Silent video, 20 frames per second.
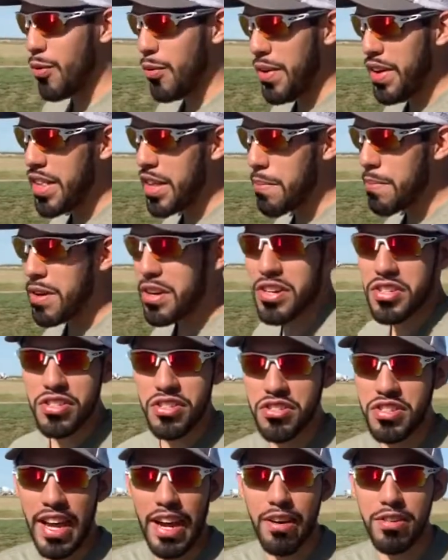with it because
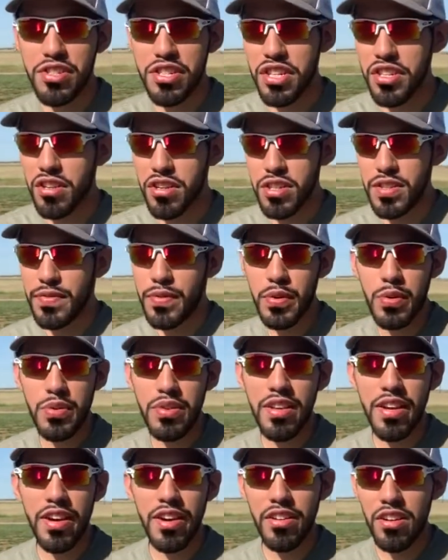there's algae, there's food
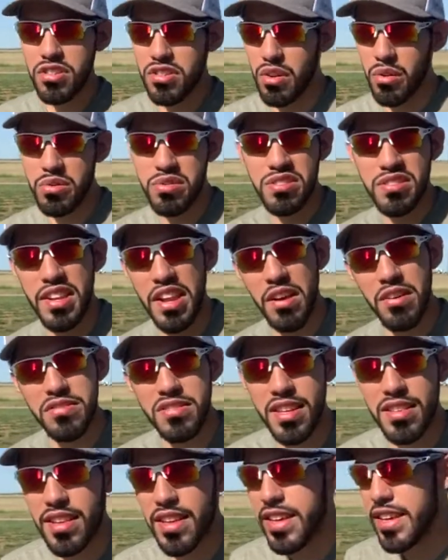there, there's little snails
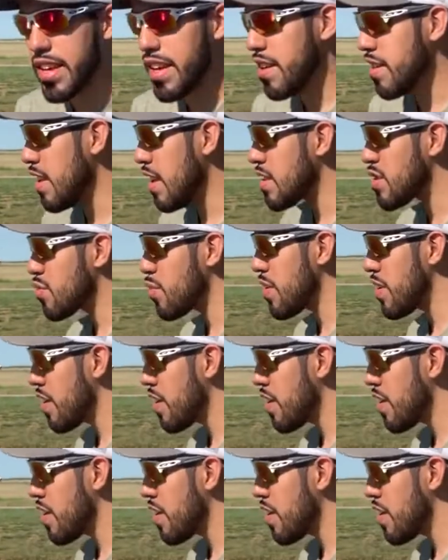that they eat that's with